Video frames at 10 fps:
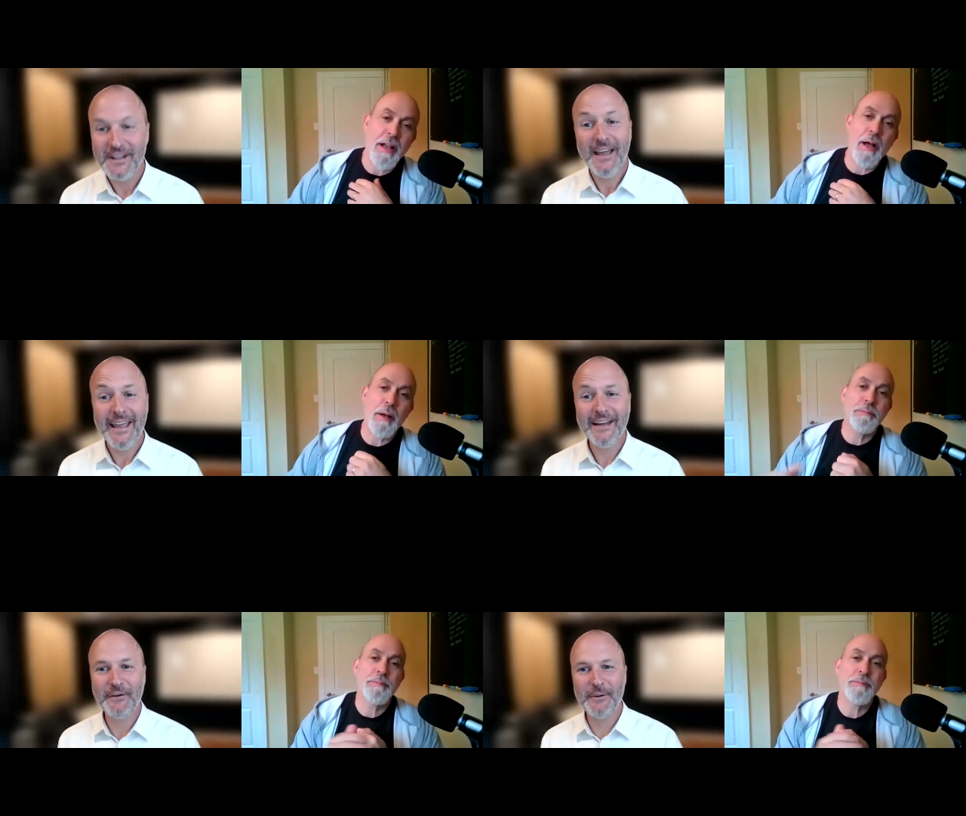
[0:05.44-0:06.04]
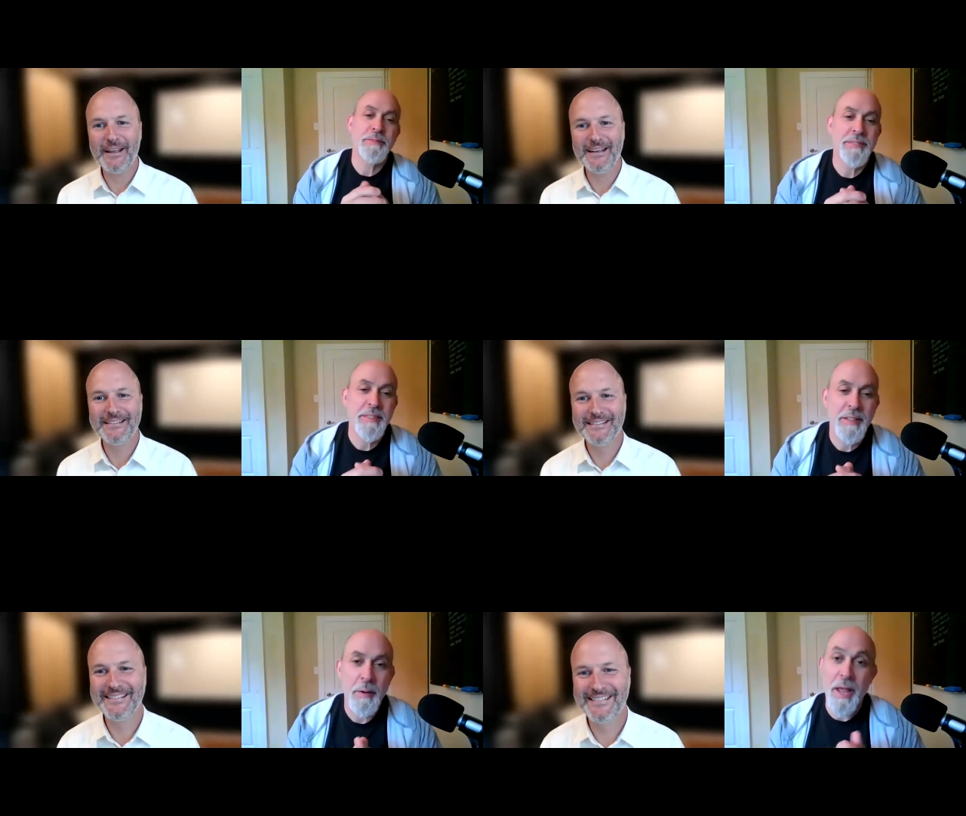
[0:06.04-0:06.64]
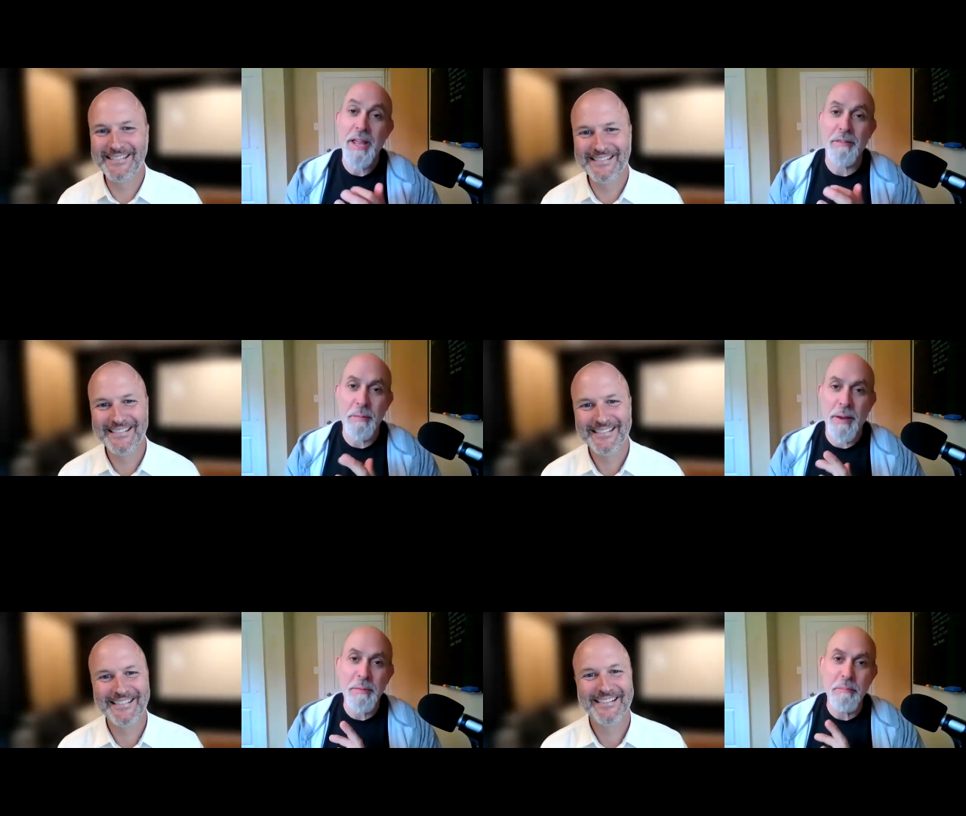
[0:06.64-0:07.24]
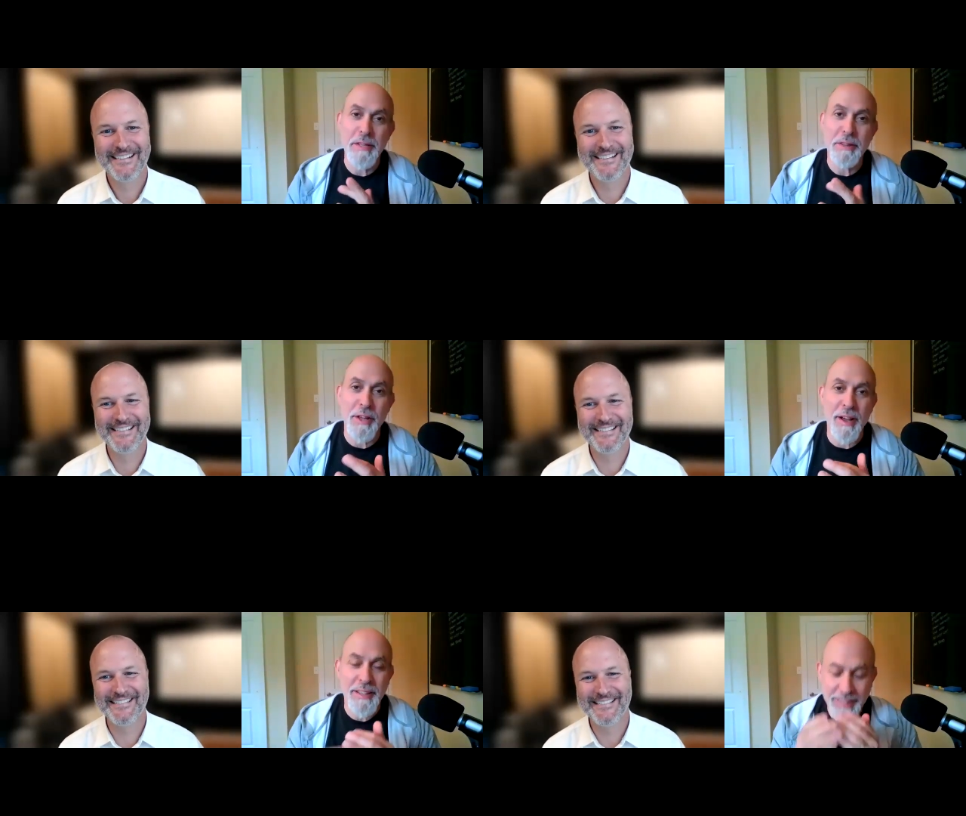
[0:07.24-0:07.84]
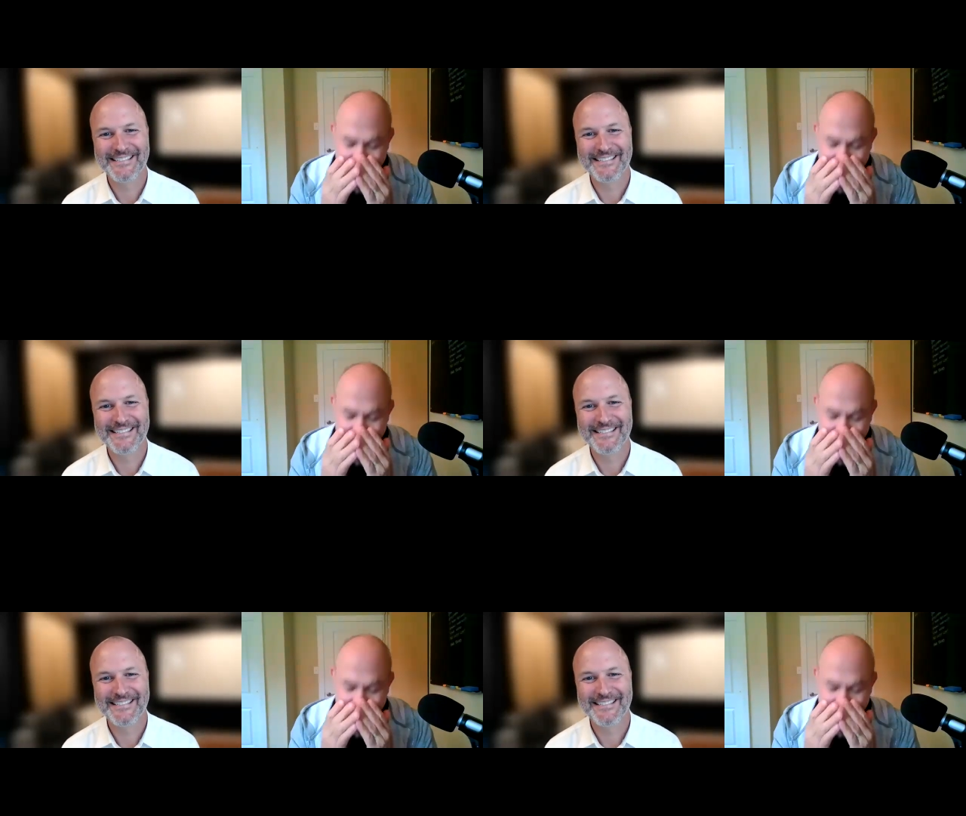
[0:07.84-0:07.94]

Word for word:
Speaker 1: Hey, um, everybody. Hey, everybody. Mid thought.